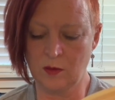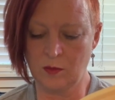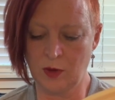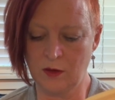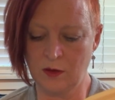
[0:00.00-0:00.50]

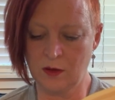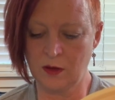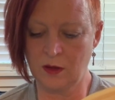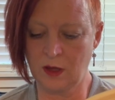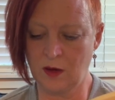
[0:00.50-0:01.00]
better
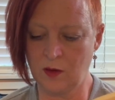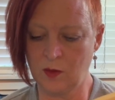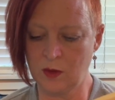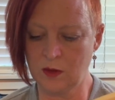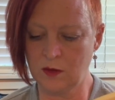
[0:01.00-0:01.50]
than they are
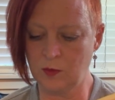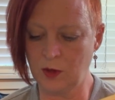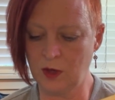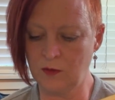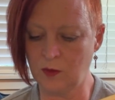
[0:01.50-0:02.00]
willing to
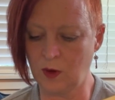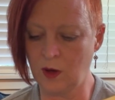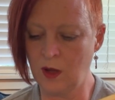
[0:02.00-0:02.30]
pay for,